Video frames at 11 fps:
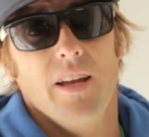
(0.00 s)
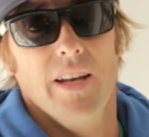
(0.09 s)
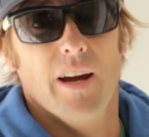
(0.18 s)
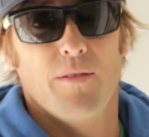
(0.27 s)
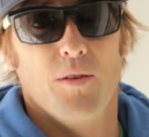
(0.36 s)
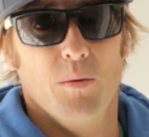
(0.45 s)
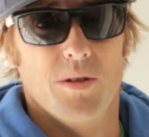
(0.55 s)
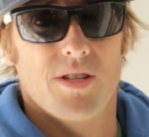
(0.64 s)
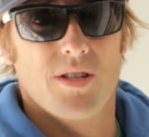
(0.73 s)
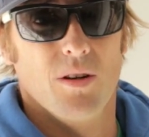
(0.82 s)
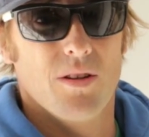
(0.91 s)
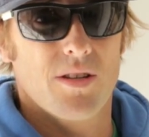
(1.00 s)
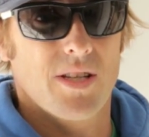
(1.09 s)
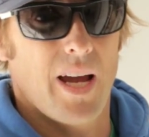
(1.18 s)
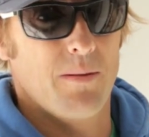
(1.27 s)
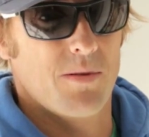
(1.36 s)
Now, if it was still the
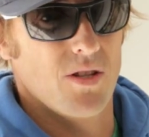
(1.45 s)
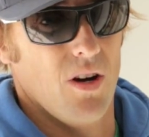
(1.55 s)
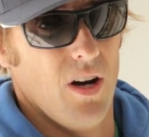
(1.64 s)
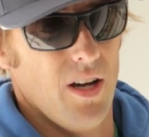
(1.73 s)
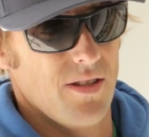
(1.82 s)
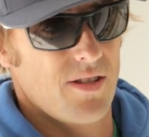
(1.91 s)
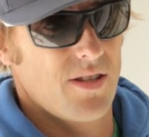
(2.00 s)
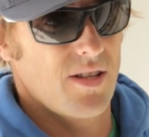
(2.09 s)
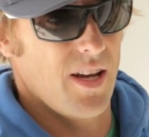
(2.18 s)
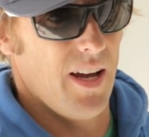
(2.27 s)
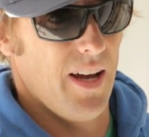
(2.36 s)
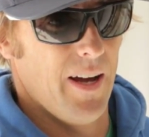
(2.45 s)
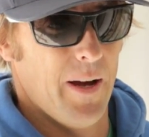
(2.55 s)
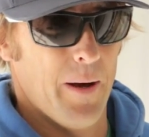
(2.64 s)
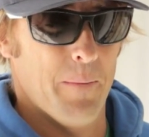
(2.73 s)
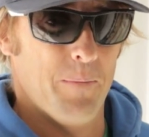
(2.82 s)
same size
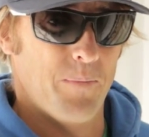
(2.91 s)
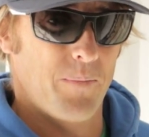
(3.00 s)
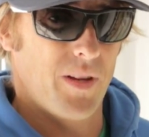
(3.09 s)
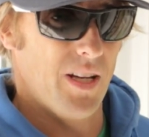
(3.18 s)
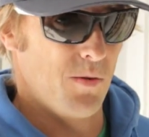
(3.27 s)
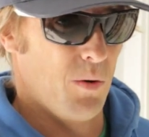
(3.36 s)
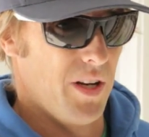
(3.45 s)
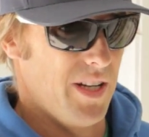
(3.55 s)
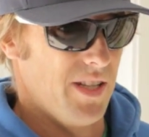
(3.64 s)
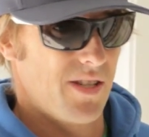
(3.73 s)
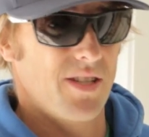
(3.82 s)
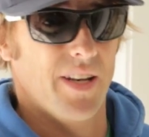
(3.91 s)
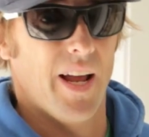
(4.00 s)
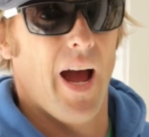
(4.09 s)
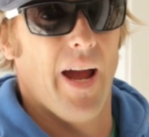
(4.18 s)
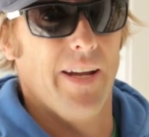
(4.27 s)
as what it is
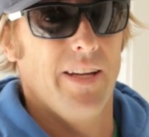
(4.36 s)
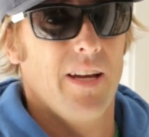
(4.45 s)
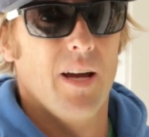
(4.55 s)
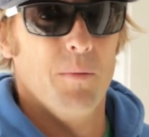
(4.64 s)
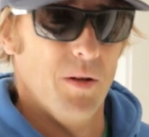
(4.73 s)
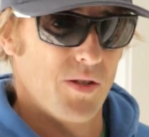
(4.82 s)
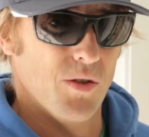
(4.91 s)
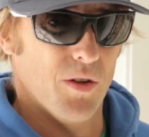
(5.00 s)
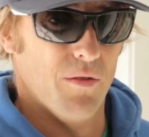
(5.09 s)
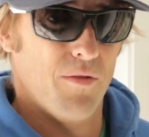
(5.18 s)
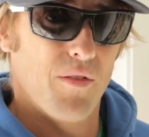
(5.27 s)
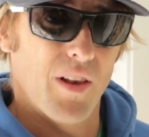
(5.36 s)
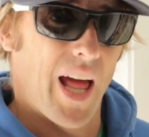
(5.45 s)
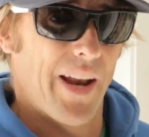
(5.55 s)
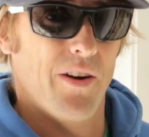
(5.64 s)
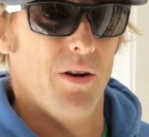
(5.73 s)
today, but sort of
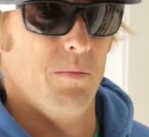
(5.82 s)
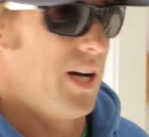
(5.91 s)
flatter and